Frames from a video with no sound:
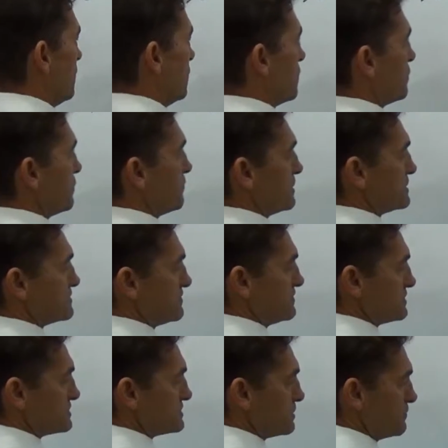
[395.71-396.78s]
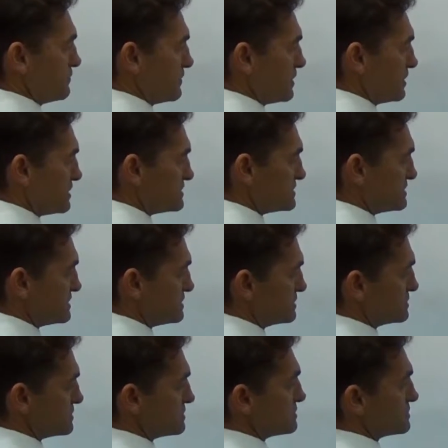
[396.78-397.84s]
All the ones we've done so far are
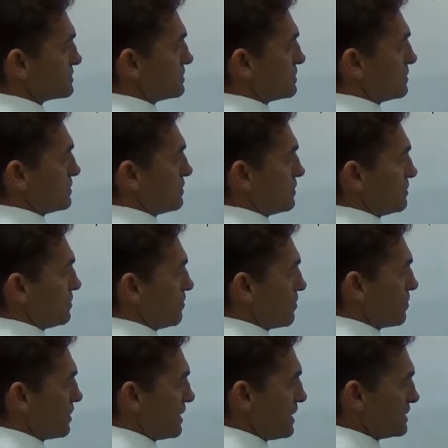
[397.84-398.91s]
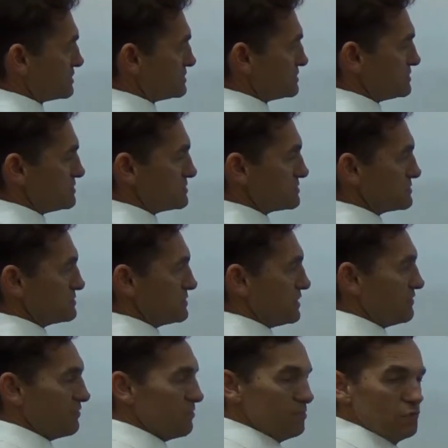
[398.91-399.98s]
centred on the y-axis. They
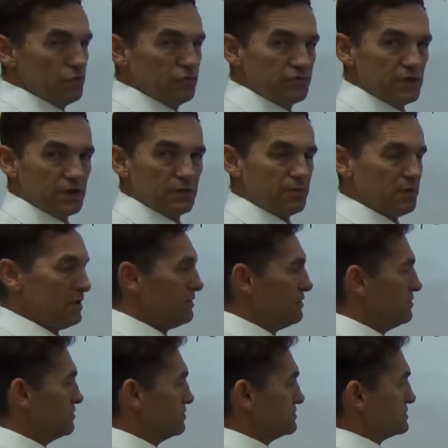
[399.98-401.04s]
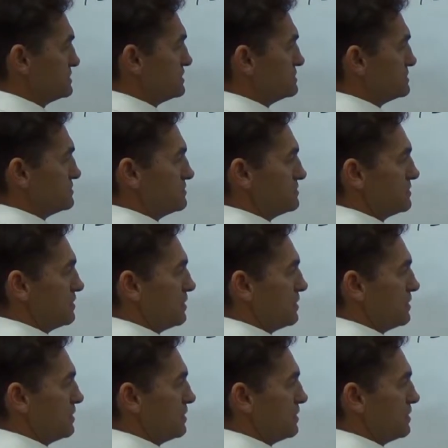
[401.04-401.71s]
haven't moved anywhere. They're all centred.